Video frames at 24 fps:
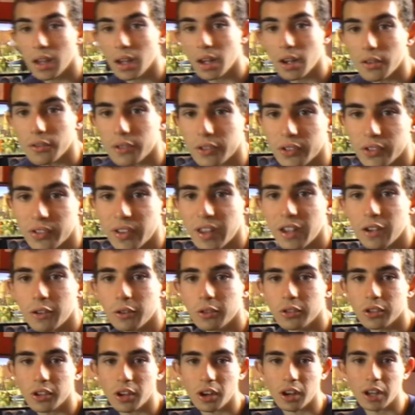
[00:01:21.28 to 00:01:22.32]
For
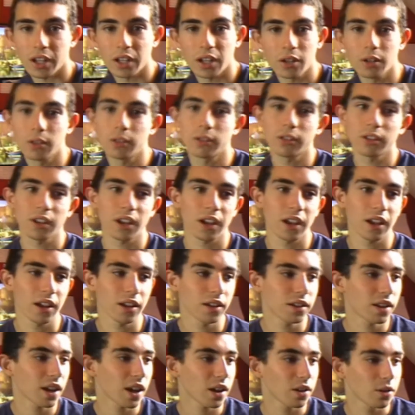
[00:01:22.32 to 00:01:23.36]
stills, I use
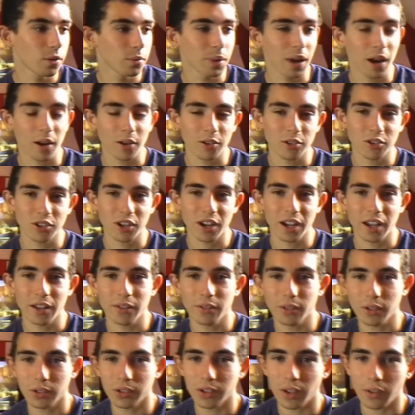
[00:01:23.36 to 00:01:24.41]
a Canon PowerShot
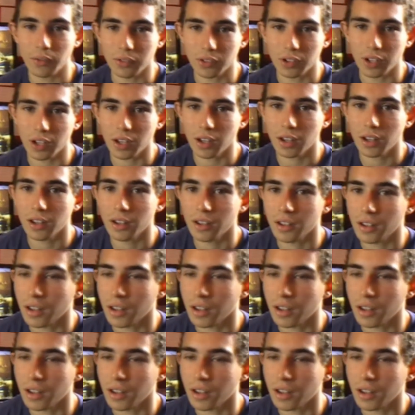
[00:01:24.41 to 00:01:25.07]
A470,